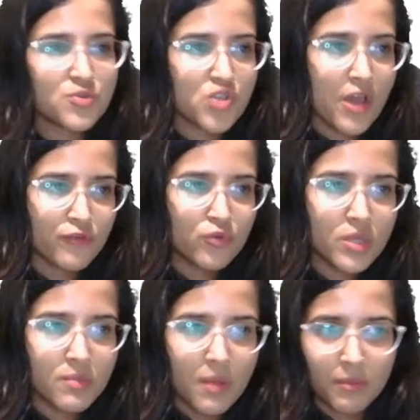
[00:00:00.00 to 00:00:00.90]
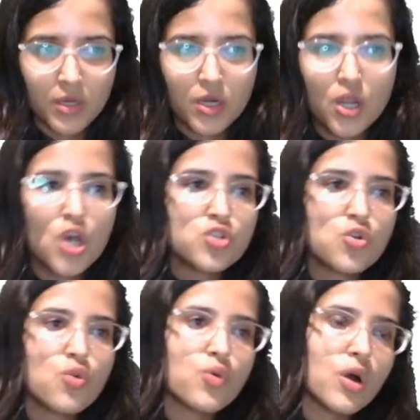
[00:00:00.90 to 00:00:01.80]
which you have to remember.
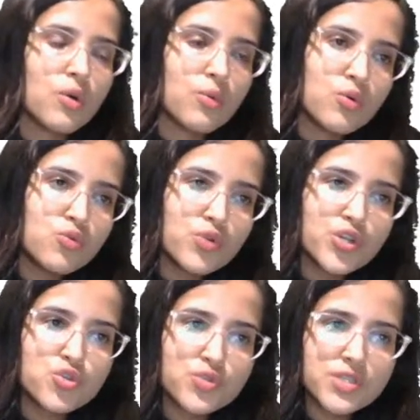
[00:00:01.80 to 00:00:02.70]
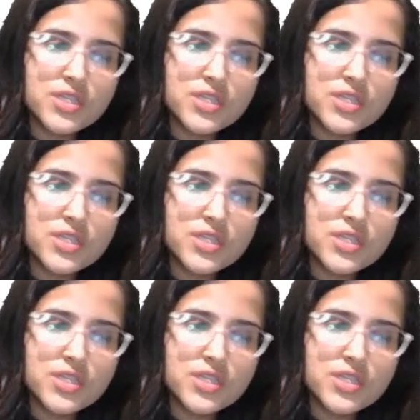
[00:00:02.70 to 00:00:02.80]
So who issues the